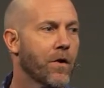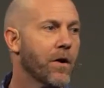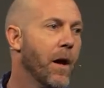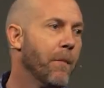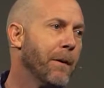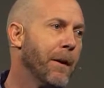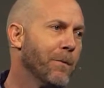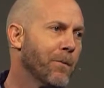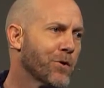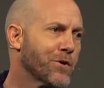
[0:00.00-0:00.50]

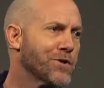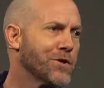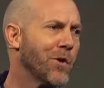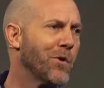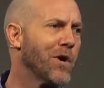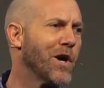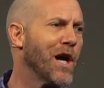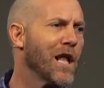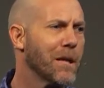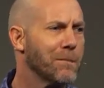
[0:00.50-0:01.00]
People were so
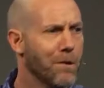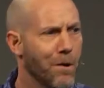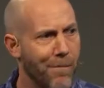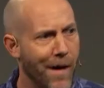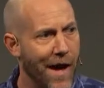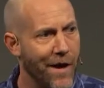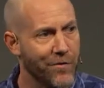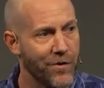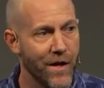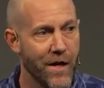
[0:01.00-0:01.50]
gullible
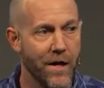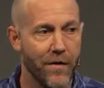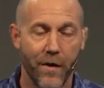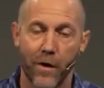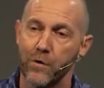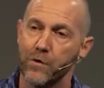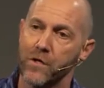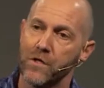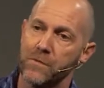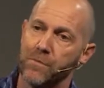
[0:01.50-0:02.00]
back then.
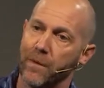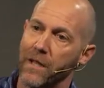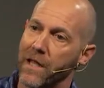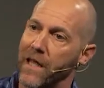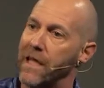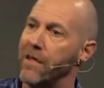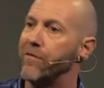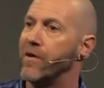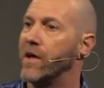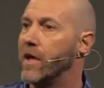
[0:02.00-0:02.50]
They'll just
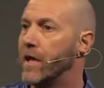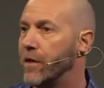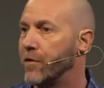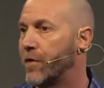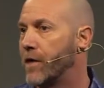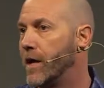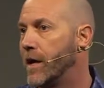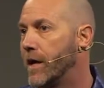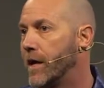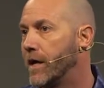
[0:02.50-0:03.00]
believe
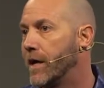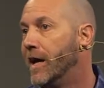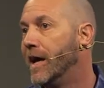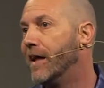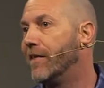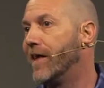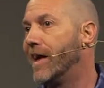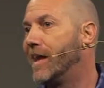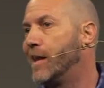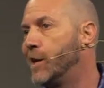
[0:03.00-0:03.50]
anything.
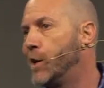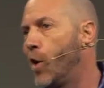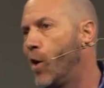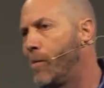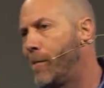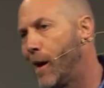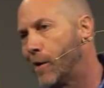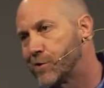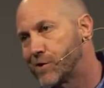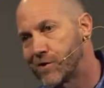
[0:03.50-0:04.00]
They didn't know
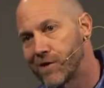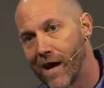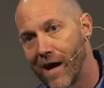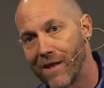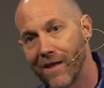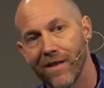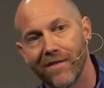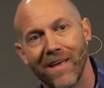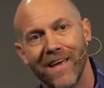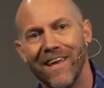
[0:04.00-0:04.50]
about science.
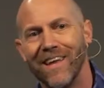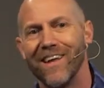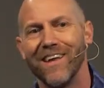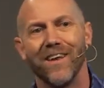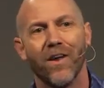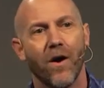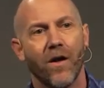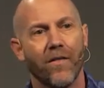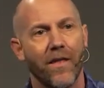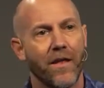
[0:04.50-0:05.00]
He didn't
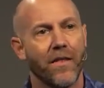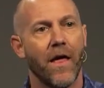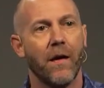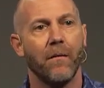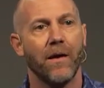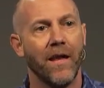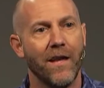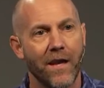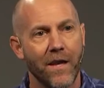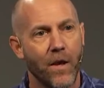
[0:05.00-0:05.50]

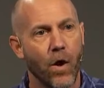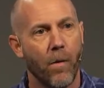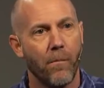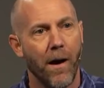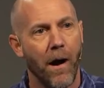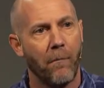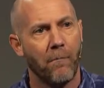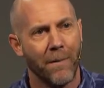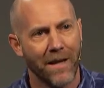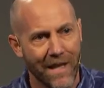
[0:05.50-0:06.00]
know
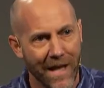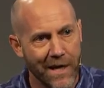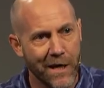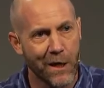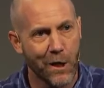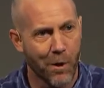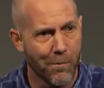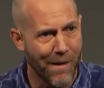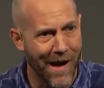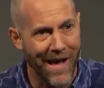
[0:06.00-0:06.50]
about
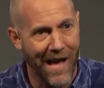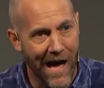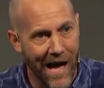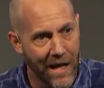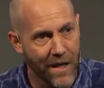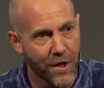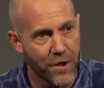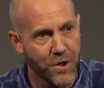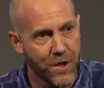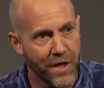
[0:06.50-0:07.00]
molecular
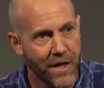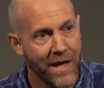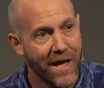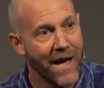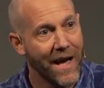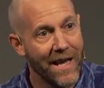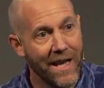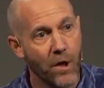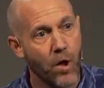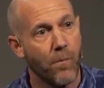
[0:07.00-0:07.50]
biology.
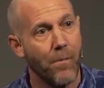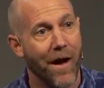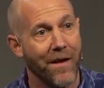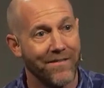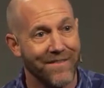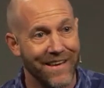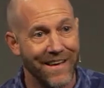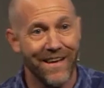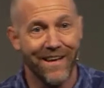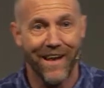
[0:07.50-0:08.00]
He didn't know about
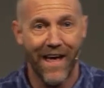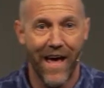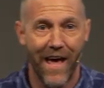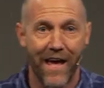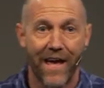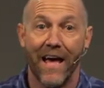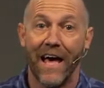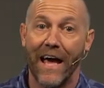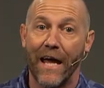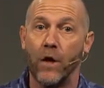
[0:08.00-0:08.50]
DNA.
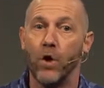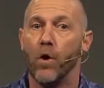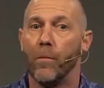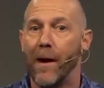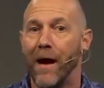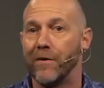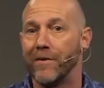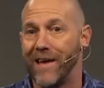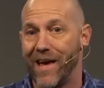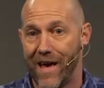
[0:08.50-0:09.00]
He knew
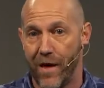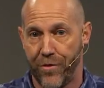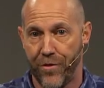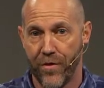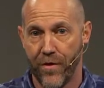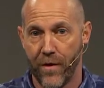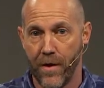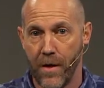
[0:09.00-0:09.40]
about death.